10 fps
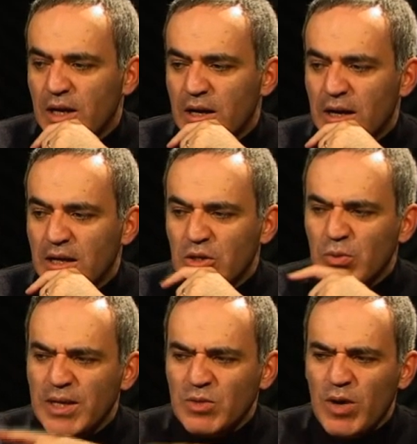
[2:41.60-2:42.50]
So
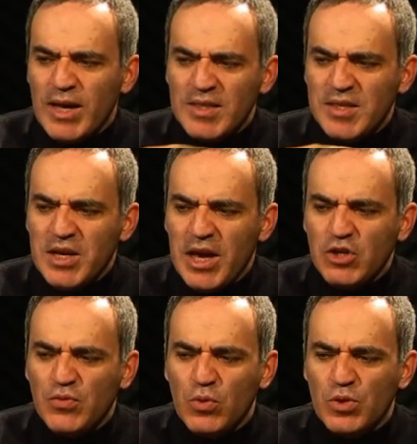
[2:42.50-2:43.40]
that's why I think
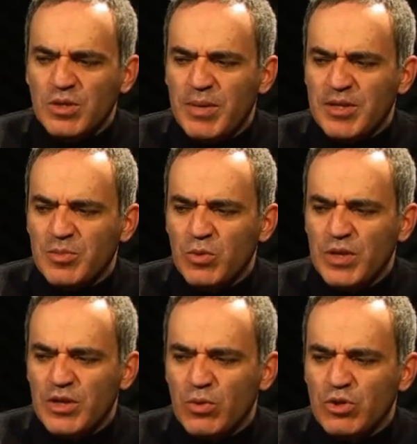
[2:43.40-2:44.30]
h4 is a better move
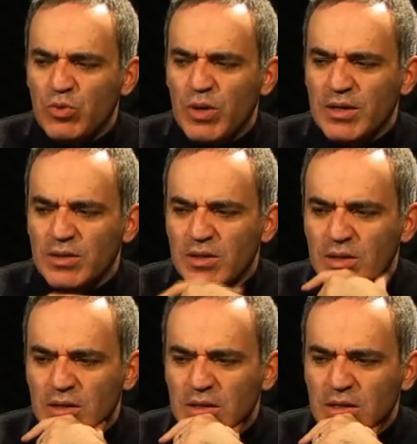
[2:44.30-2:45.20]
than rook g1,
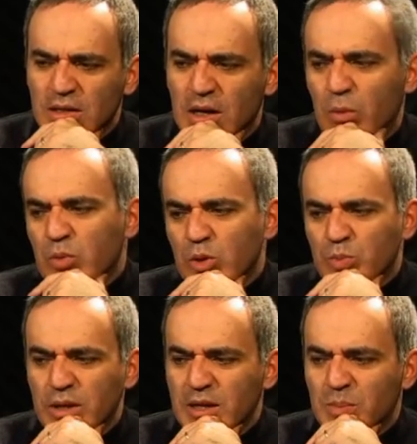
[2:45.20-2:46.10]
which was
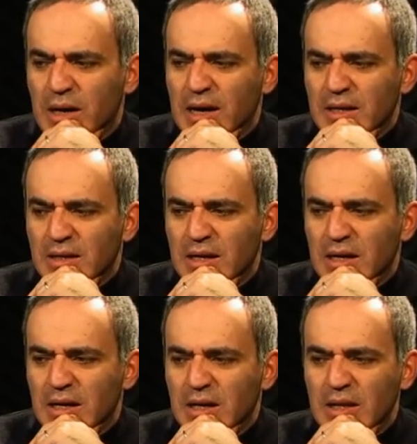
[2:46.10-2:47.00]
played by
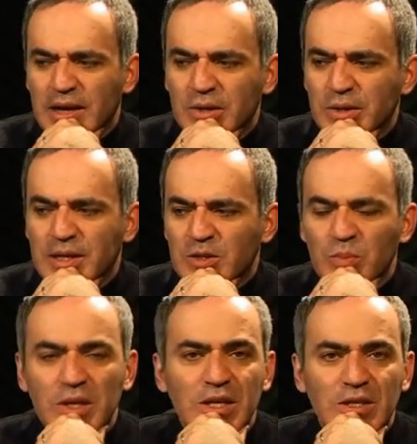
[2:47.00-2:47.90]
Leko against
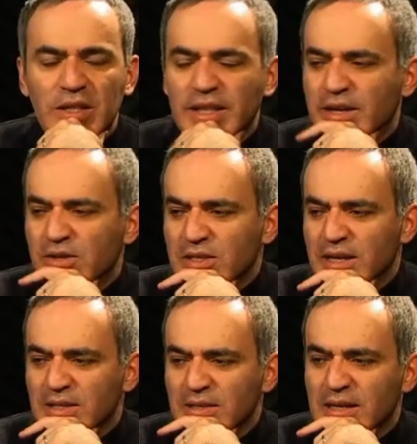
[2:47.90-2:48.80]
me in Linares
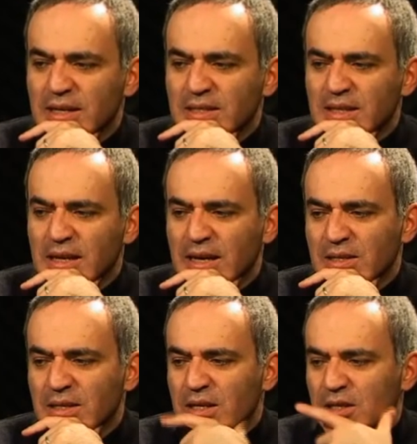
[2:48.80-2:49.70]
99,
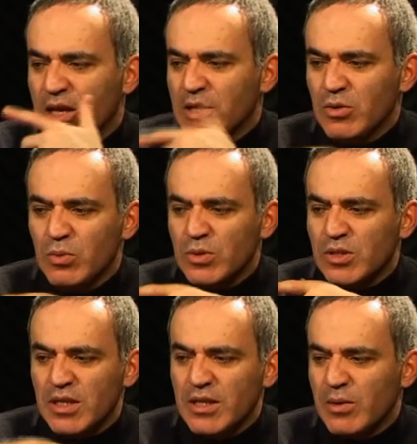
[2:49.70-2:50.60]
and then you will
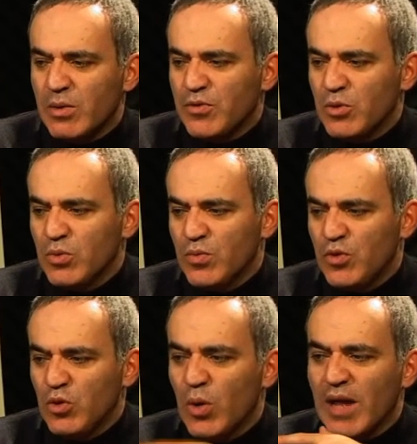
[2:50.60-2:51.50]
see there are a
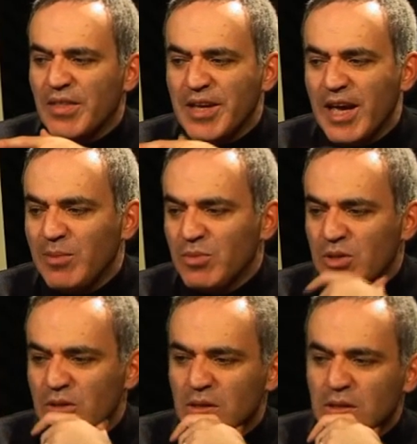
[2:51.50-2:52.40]
few other
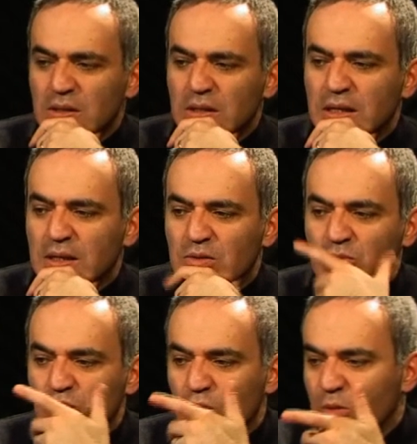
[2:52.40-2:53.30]
games, and
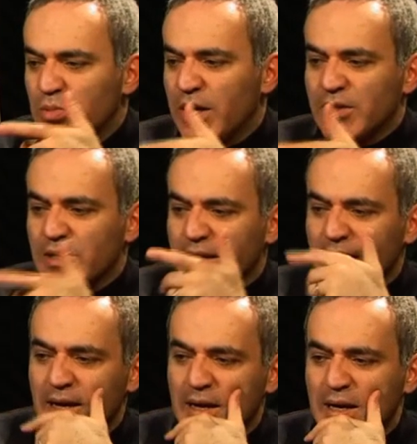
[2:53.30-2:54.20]
some strong players like
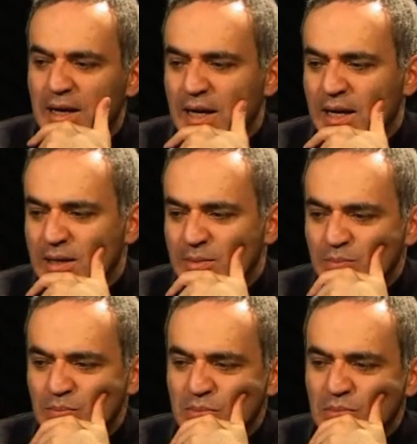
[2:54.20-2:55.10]

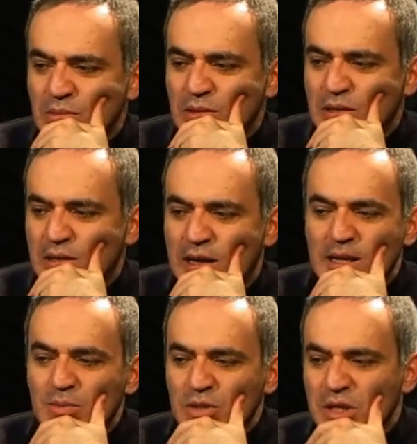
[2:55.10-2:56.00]
Adams
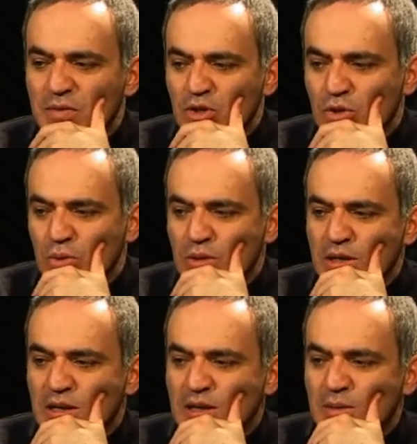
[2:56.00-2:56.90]
and Ivanchuk
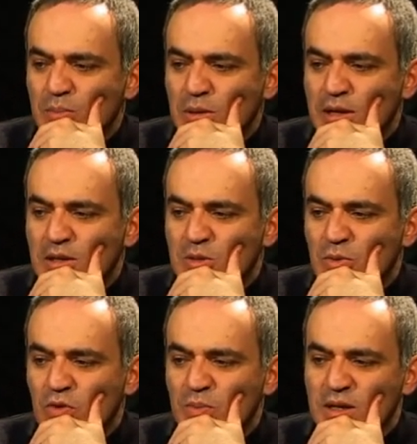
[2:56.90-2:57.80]
played this
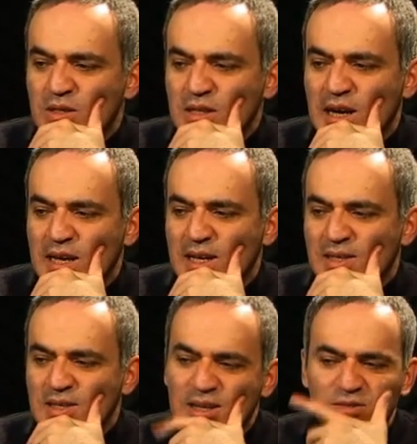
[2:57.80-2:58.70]
move. But I
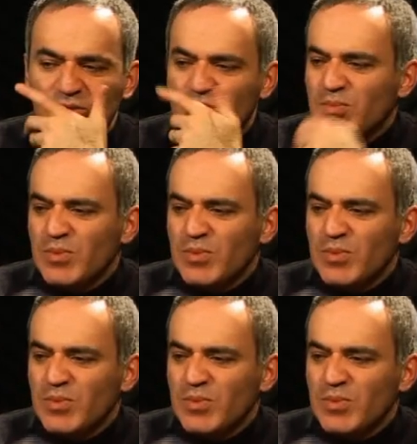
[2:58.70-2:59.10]
guess that